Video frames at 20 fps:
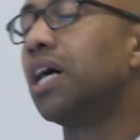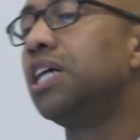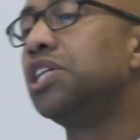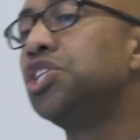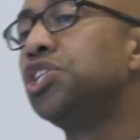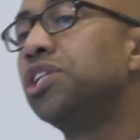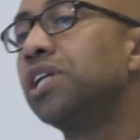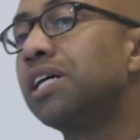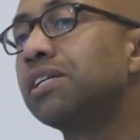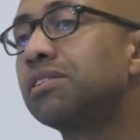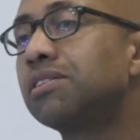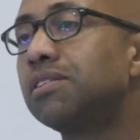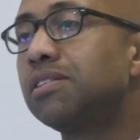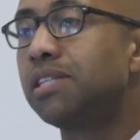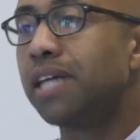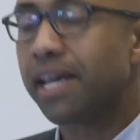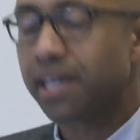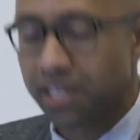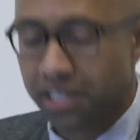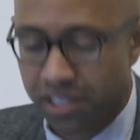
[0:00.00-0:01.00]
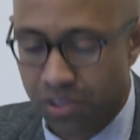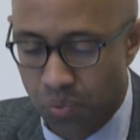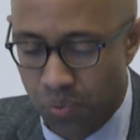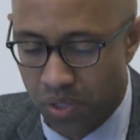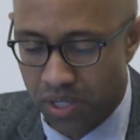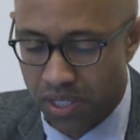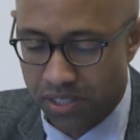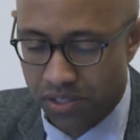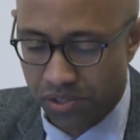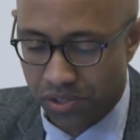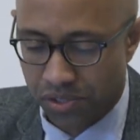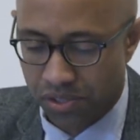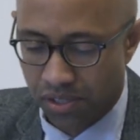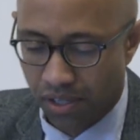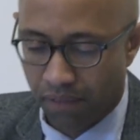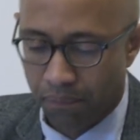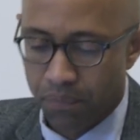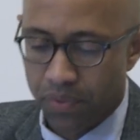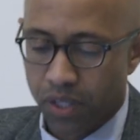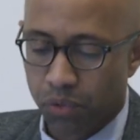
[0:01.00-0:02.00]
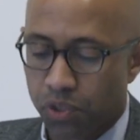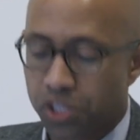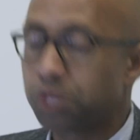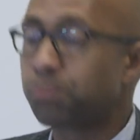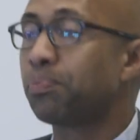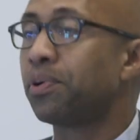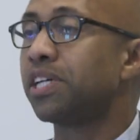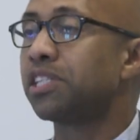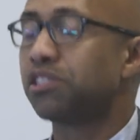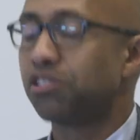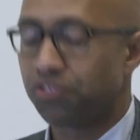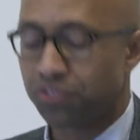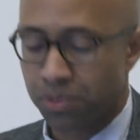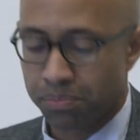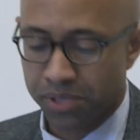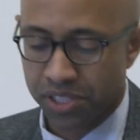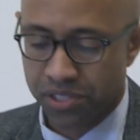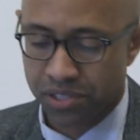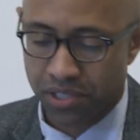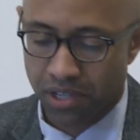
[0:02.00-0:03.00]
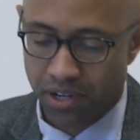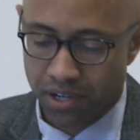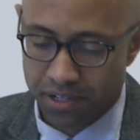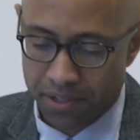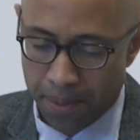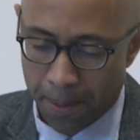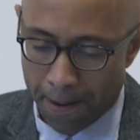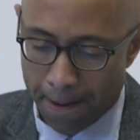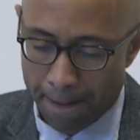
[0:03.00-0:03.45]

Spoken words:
unjust, decadent ones was present from the start.